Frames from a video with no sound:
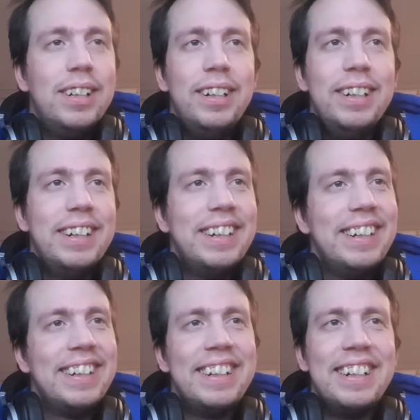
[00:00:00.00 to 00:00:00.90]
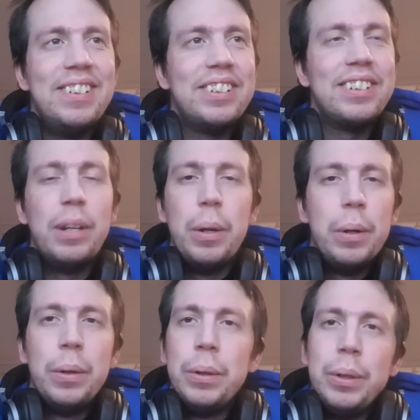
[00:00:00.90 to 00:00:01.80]
it was
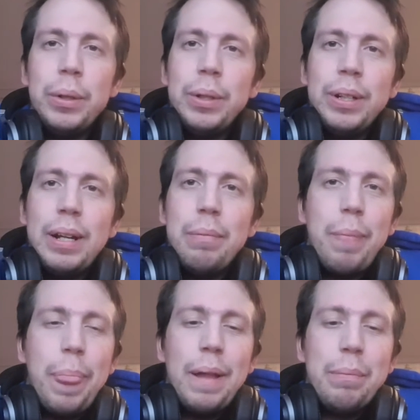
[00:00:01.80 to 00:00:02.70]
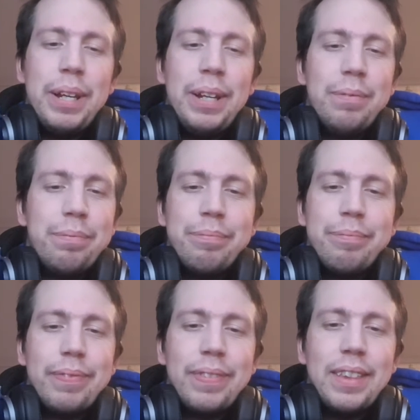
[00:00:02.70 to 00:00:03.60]
I mean
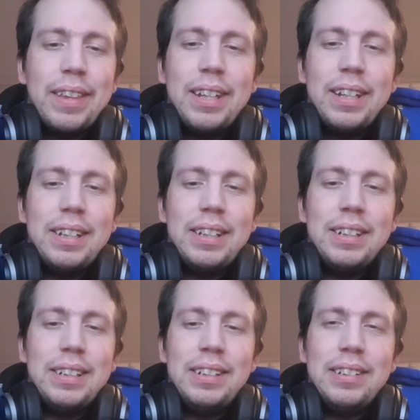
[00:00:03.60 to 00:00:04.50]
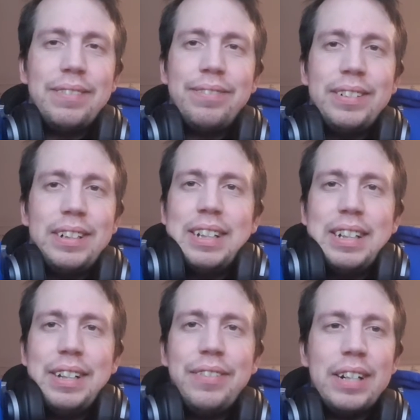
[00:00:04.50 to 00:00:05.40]
he's a
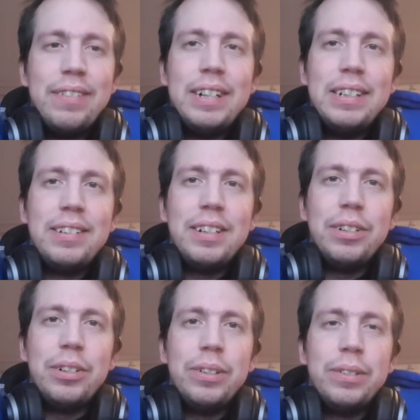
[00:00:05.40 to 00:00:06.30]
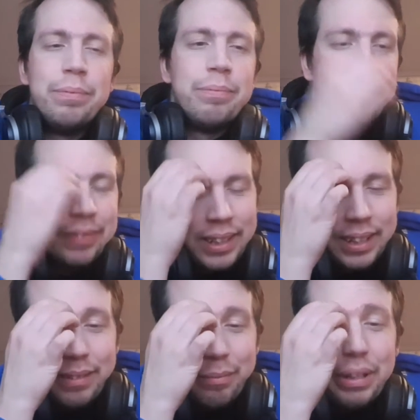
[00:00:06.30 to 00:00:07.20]
even a wrestler though.
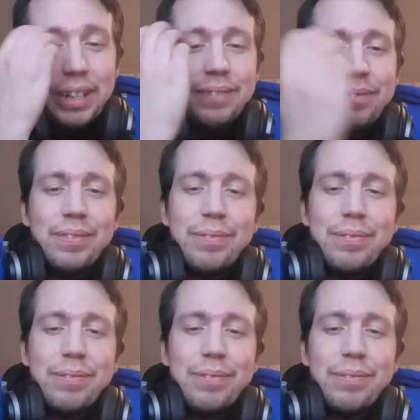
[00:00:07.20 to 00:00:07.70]
But